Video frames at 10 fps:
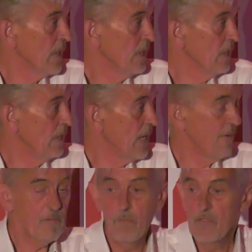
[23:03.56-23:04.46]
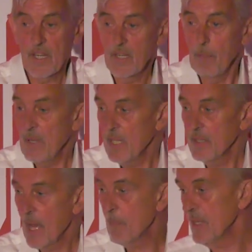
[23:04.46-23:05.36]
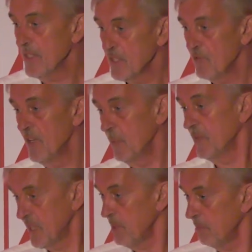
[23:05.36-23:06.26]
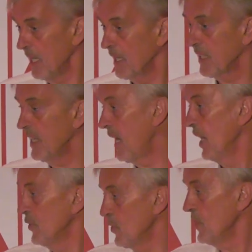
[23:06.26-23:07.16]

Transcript: You haven't sent a bit, that bit doesn't fit with this bit, I don't know how to do